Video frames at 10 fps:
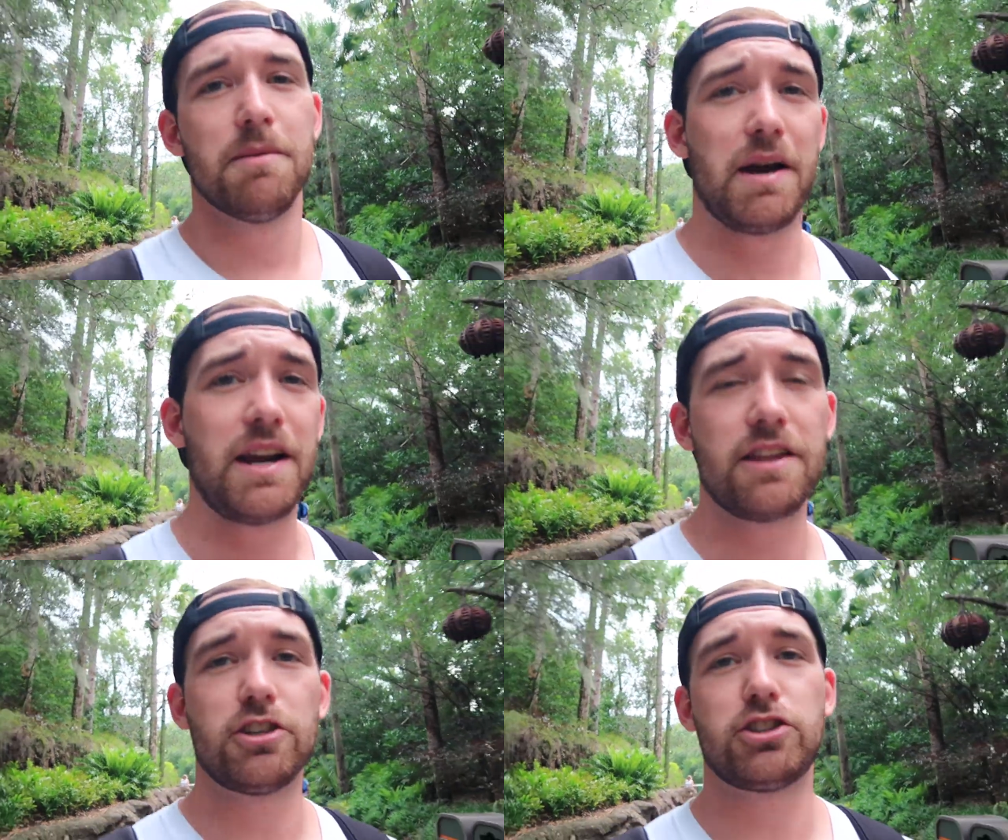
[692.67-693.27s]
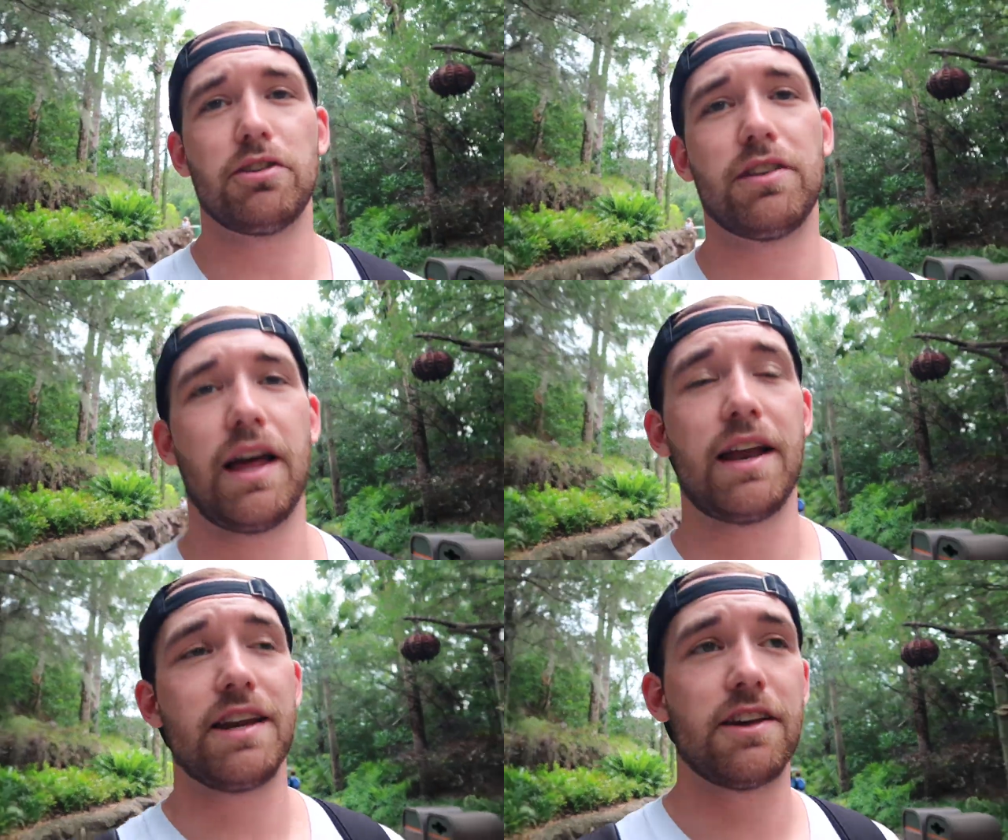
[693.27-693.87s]
But any
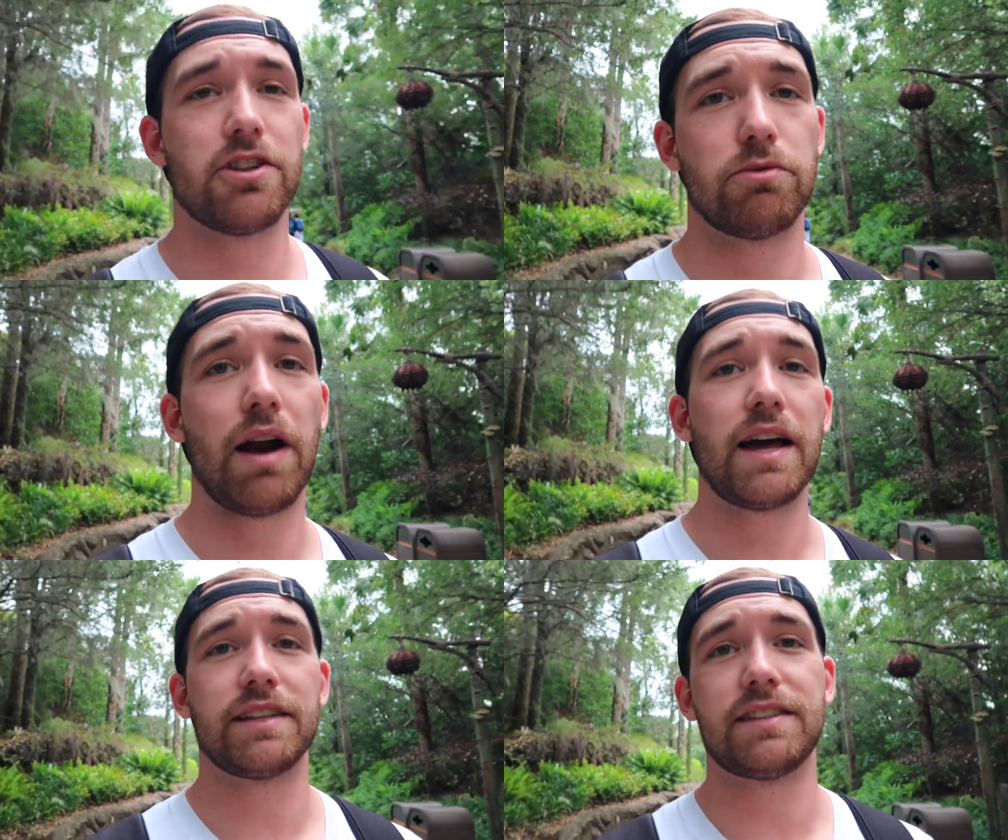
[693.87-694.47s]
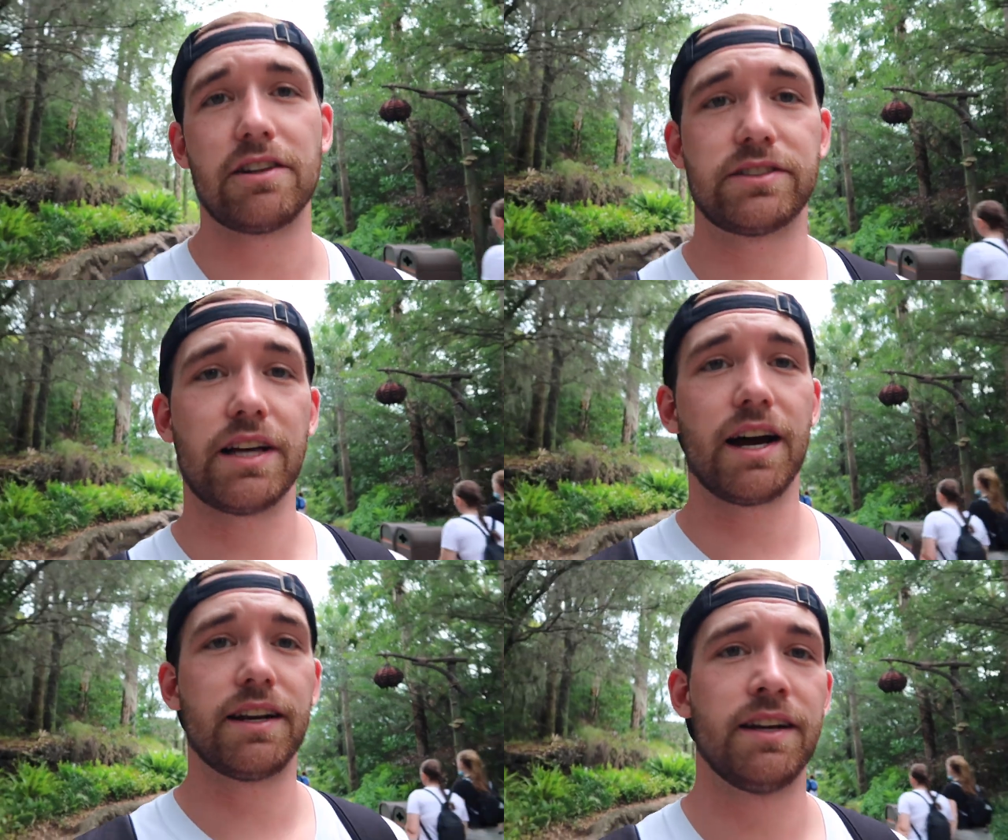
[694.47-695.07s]
other ride that's
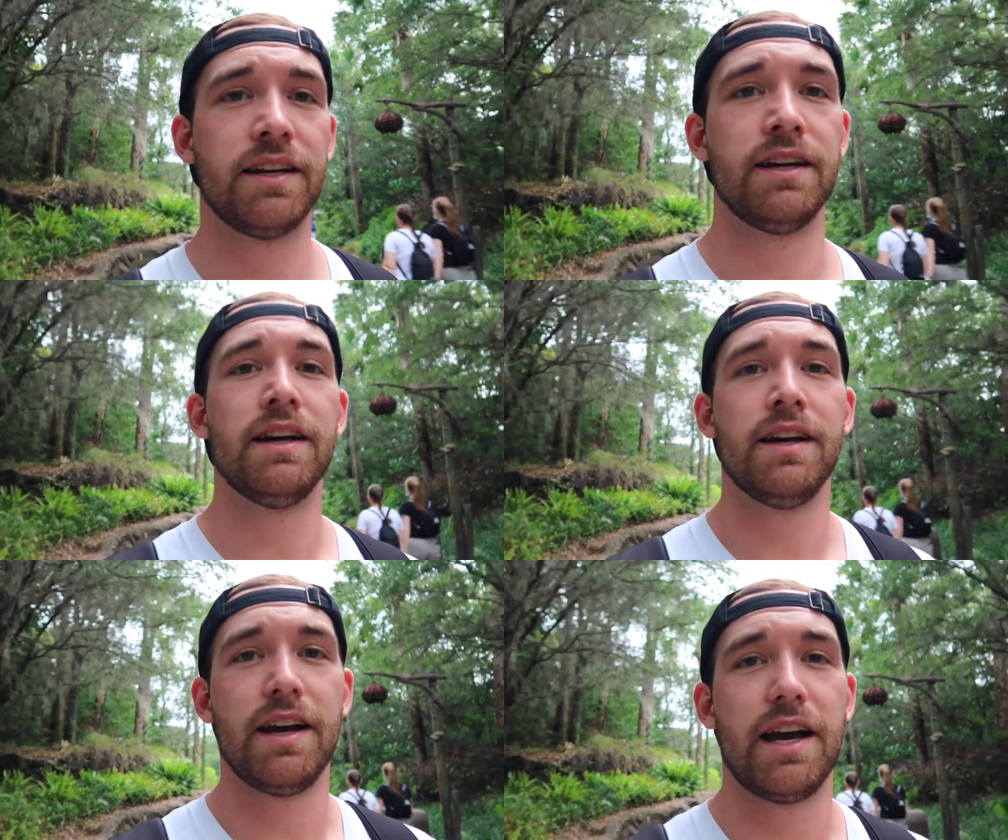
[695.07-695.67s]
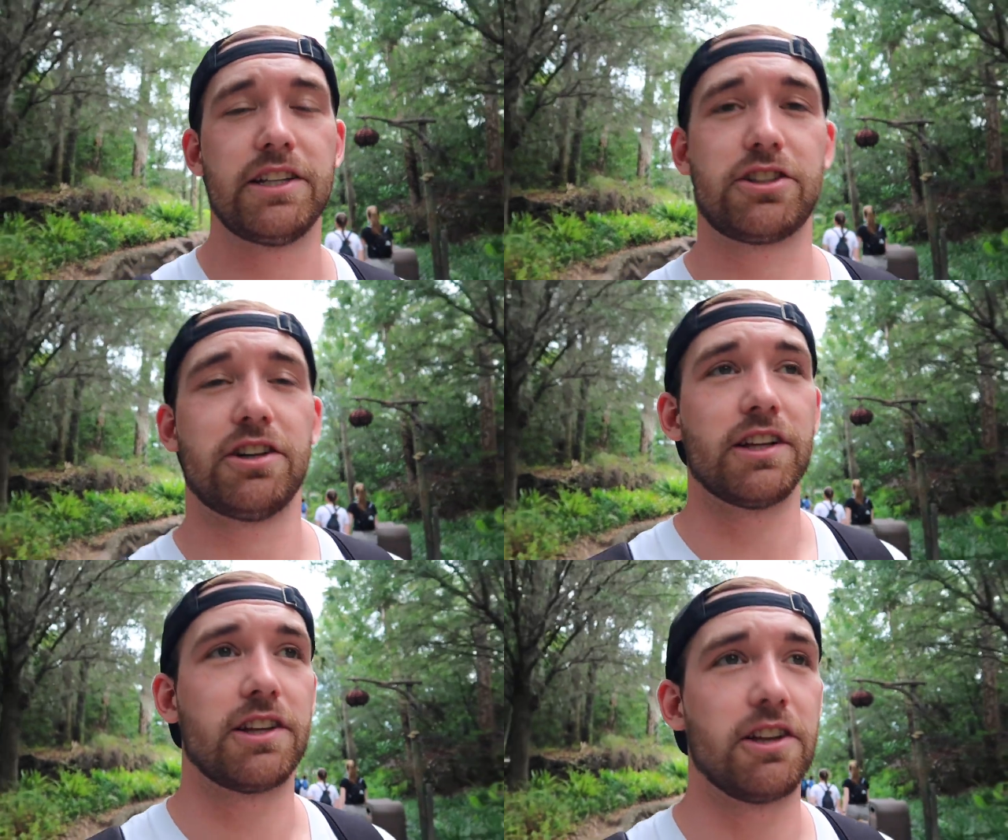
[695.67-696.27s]
outside is
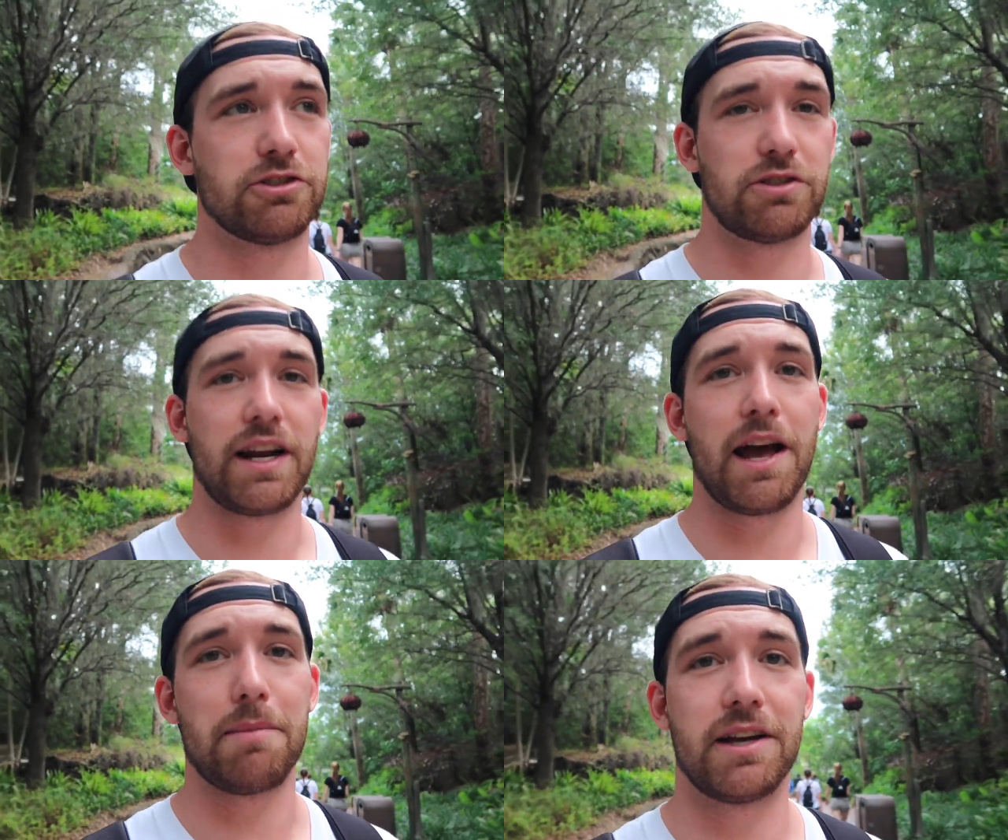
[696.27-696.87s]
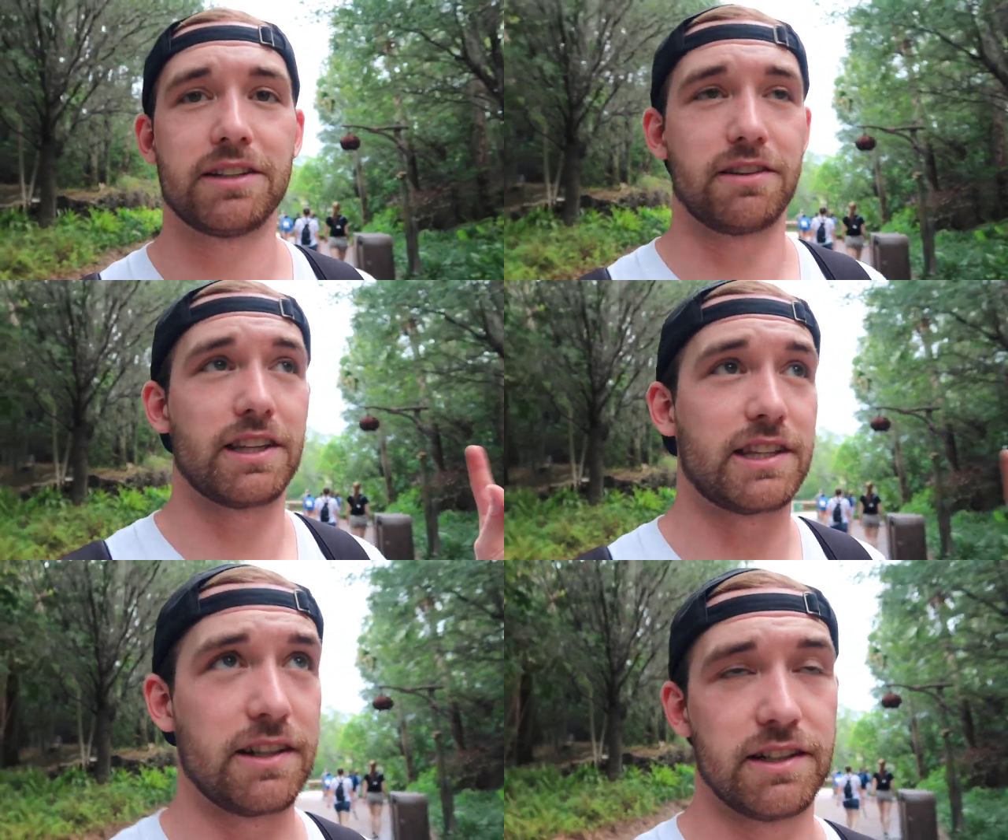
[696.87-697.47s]
currently closed right now because of
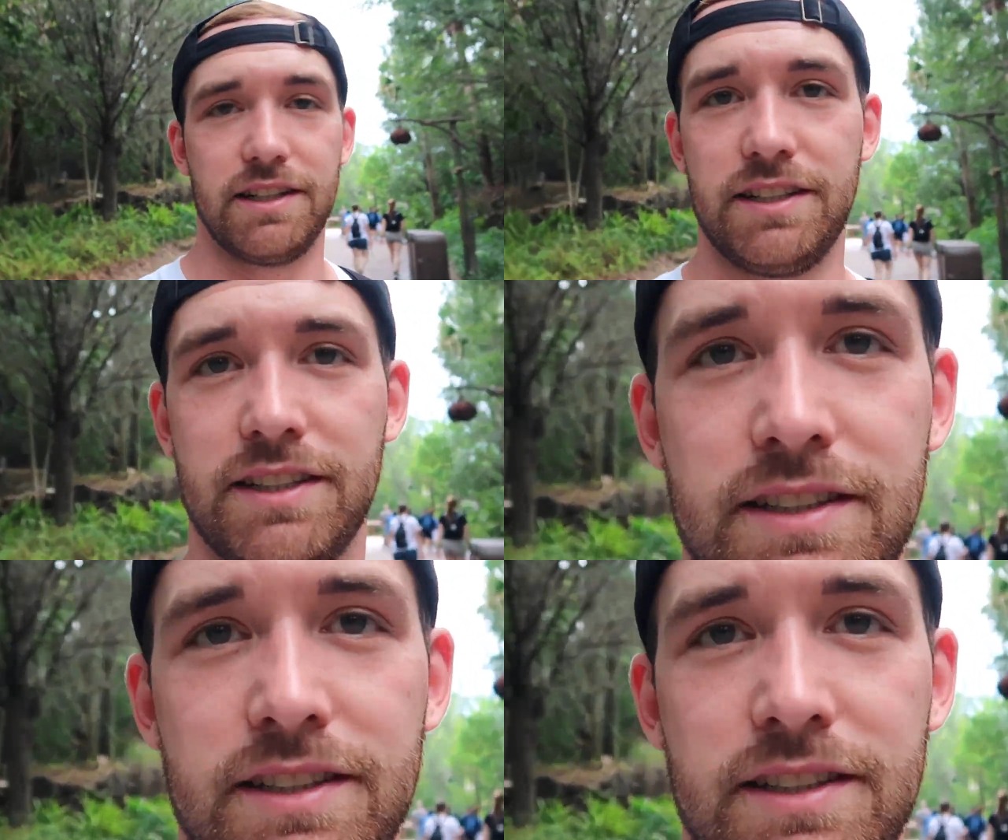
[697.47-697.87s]
the thunder.